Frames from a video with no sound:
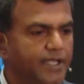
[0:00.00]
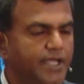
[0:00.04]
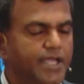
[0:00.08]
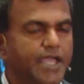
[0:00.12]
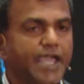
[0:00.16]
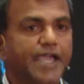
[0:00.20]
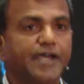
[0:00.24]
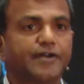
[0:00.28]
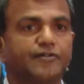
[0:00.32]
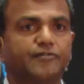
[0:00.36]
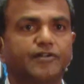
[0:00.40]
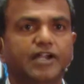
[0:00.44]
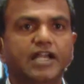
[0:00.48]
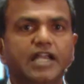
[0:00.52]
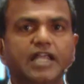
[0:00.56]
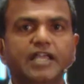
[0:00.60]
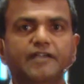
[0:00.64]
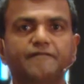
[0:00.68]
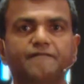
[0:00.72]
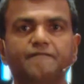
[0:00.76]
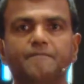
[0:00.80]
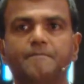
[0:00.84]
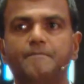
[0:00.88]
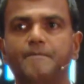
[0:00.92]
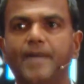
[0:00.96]
A relief
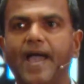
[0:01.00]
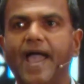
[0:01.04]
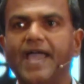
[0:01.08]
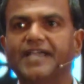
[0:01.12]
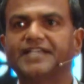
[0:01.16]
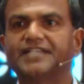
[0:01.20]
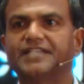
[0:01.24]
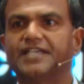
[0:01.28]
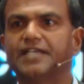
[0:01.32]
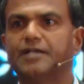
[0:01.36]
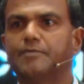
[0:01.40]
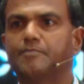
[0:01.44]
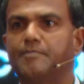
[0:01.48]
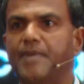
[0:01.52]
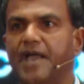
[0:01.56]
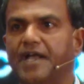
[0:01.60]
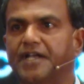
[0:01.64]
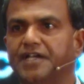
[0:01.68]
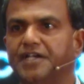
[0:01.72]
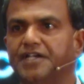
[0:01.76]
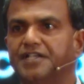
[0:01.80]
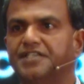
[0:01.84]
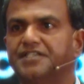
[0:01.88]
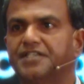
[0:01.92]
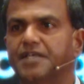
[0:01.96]
banking
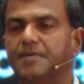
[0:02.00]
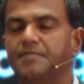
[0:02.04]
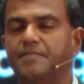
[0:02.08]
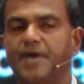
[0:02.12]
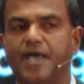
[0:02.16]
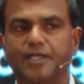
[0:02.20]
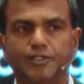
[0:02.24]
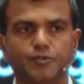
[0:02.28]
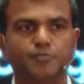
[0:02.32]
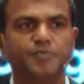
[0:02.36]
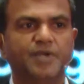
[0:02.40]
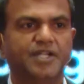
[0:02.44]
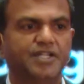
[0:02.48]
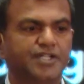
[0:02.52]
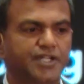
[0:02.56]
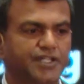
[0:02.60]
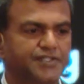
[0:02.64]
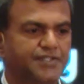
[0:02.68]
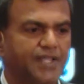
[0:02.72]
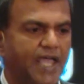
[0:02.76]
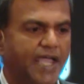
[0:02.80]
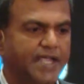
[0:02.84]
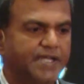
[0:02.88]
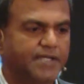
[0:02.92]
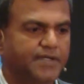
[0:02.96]
mechanism has been
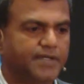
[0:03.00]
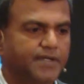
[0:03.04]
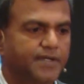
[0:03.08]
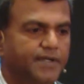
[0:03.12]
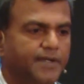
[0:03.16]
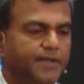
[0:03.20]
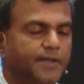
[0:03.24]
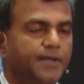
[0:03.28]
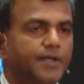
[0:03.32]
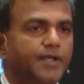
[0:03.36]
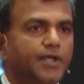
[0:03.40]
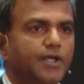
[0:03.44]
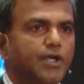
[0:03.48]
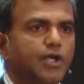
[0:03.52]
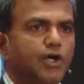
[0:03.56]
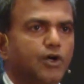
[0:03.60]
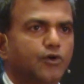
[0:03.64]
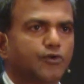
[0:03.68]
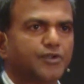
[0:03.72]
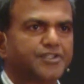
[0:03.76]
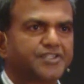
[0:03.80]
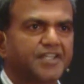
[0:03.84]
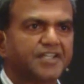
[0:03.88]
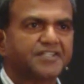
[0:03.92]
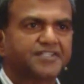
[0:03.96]
designed.
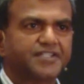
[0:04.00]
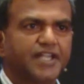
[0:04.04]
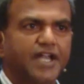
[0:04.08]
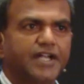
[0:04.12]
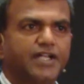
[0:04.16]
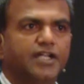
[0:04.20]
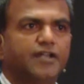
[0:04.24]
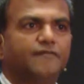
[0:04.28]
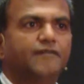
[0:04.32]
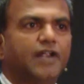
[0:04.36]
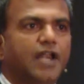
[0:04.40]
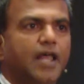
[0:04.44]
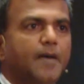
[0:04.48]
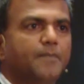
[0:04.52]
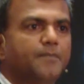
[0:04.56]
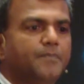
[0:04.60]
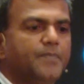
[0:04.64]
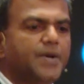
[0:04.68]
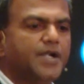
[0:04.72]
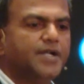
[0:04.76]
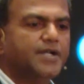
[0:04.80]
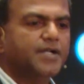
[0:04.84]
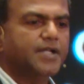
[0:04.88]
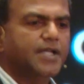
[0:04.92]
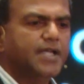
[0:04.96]
Research and
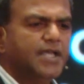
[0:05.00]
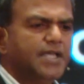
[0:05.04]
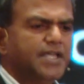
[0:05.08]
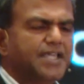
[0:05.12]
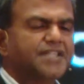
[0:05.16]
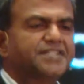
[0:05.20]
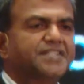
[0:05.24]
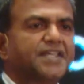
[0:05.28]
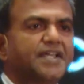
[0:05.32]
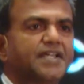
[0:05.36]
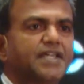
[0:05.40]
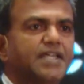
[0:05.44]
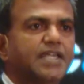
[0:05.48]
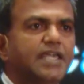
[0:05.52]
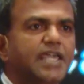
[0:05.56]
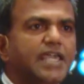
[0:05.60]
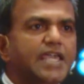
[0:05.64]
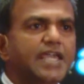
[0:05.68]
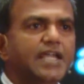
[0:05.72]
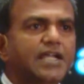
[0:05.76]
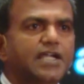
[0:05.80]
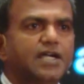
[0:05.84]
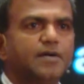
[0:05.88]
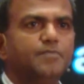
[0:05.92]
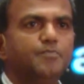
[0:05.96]
development is a key
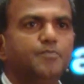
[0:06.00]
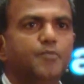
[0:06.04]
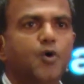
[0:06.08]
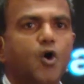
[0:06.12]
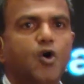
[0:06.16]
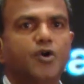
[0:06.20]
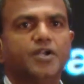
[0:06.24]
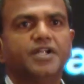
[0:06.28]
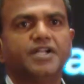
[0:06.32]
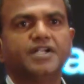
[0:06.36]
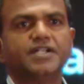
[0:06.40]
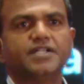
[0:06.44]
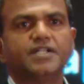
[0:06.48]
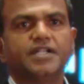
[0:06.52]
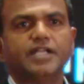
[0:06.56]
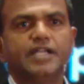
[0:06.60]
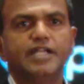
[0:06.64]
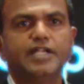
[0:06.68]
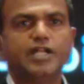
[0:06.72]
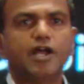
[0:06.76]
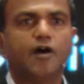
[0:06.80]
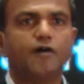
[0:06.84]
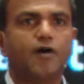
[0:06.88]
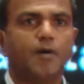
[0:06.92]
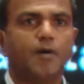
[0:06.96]
component in our